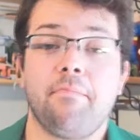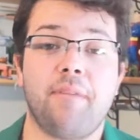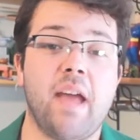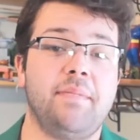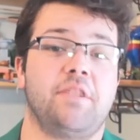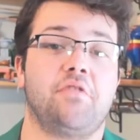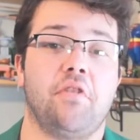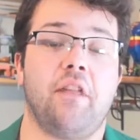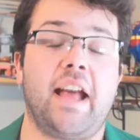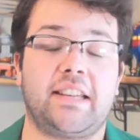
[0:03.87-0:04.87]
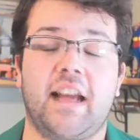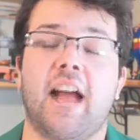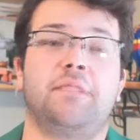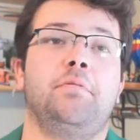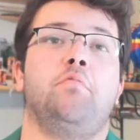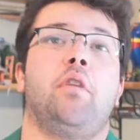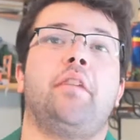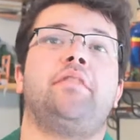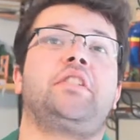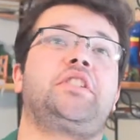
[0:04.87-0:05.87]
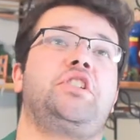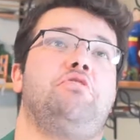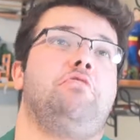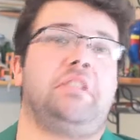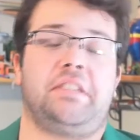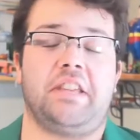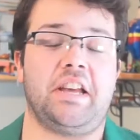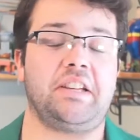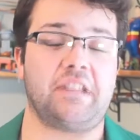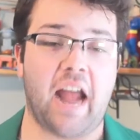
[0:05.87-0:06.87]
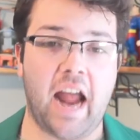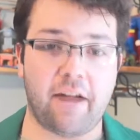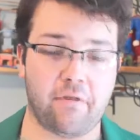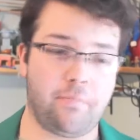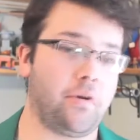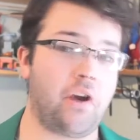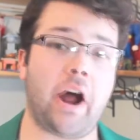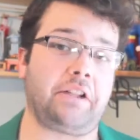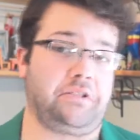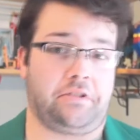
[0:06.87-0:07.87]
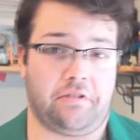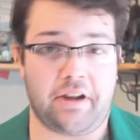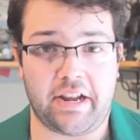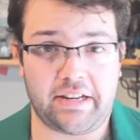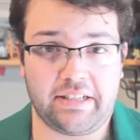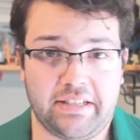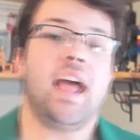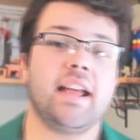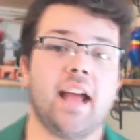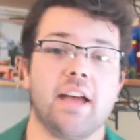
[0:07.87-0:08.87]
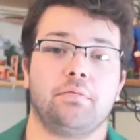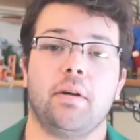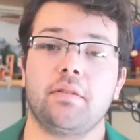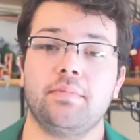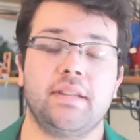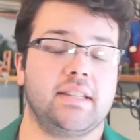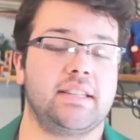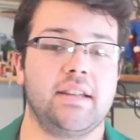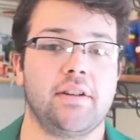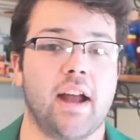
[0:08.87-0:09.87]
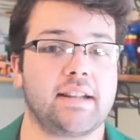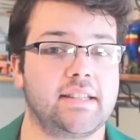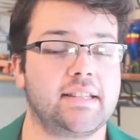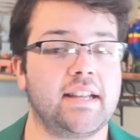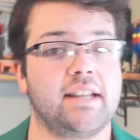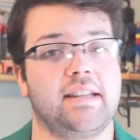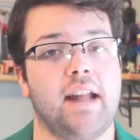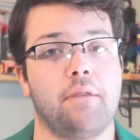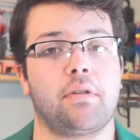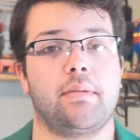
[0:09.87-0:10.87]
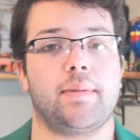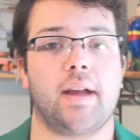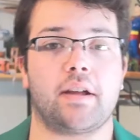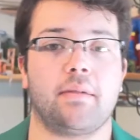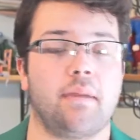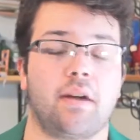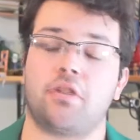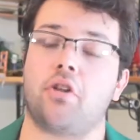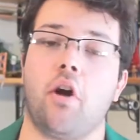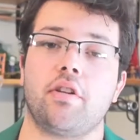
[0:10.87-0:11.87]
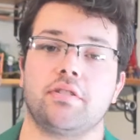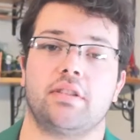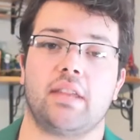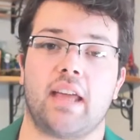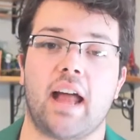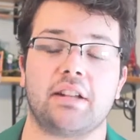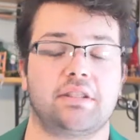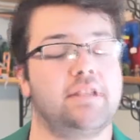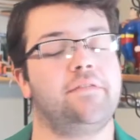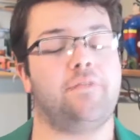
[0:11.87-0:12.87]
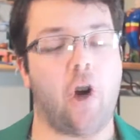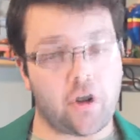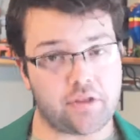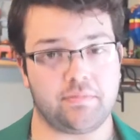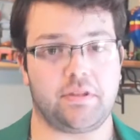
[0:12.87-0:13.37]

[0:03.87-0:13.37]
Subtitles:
Baby Groot has got to be one of the cutest things ever put on screen. Hey guys, welcome to See or Not to See, and today we're going to be talking about Guardians of the Galaxy Volume